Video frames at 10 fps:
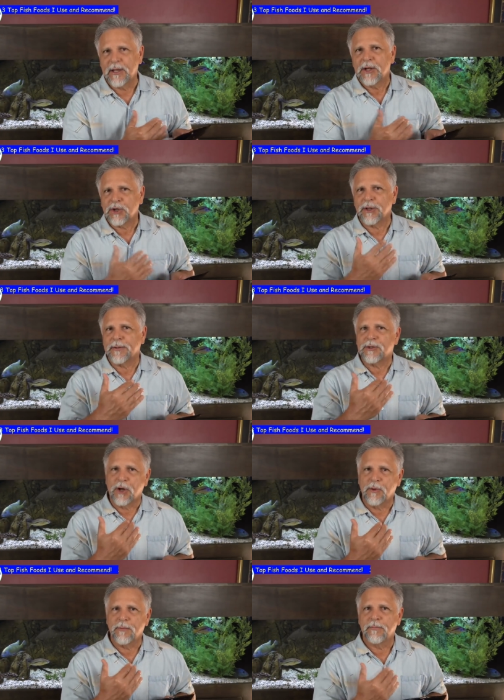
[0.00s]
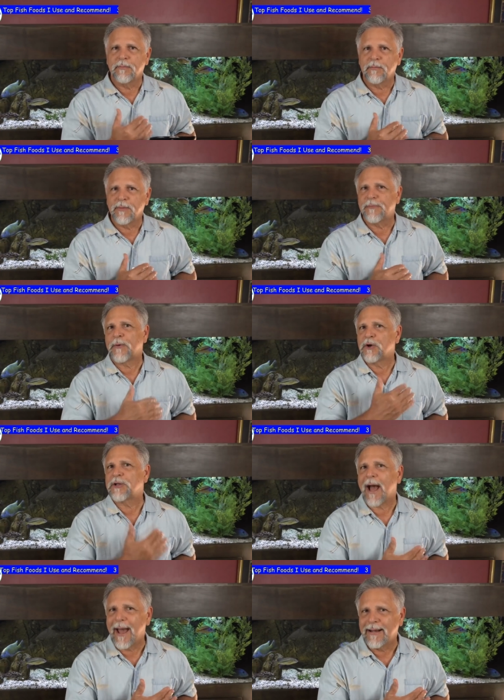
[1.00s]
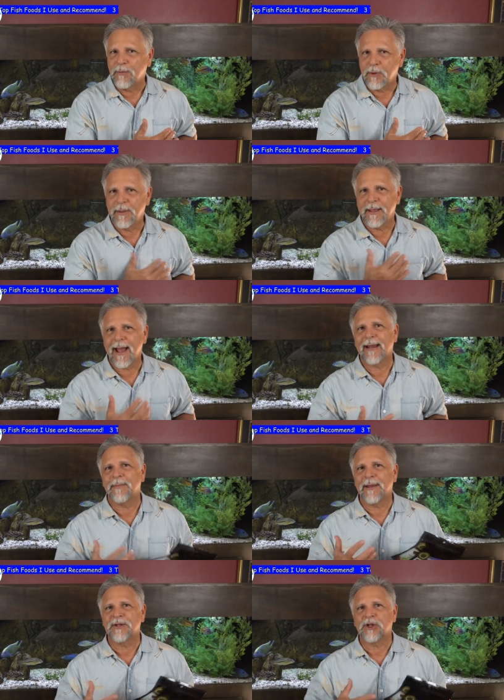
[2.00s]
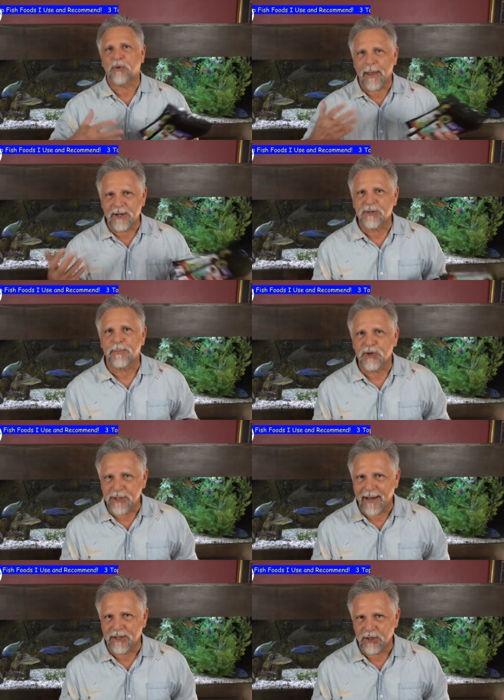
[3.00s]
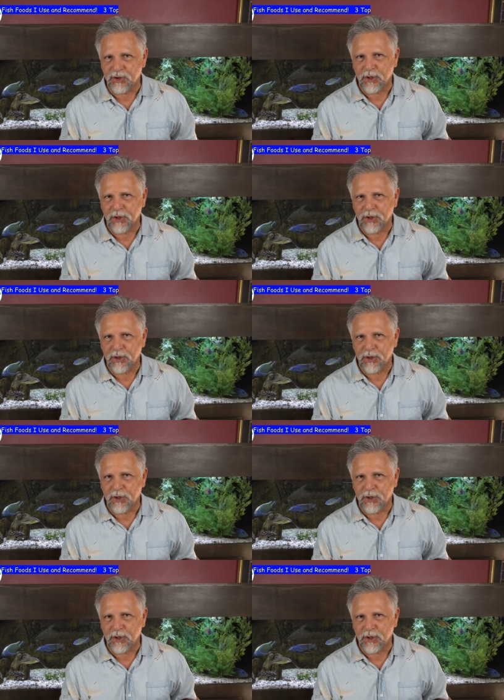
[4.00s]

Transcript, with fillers: So, so the first item would be the item that is the greatest percentage.